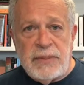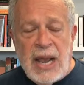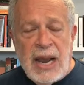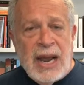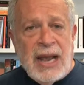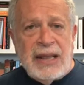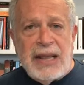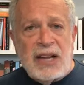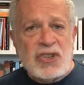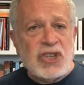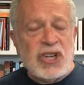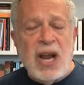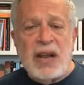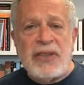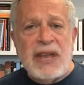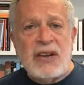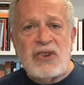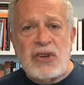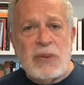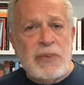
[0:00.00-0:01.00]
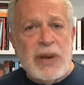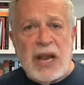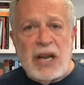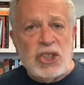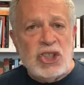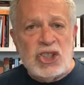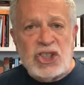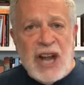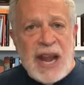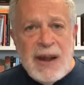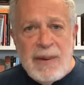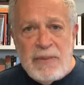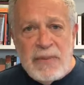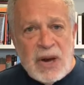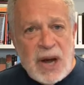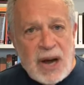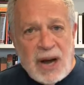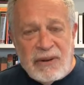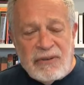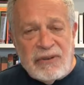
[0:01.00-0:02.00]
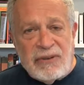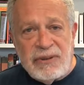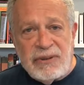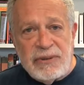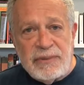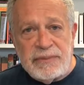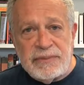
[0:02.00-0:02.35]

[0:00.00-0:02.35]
And that's nothing to be ashamed of.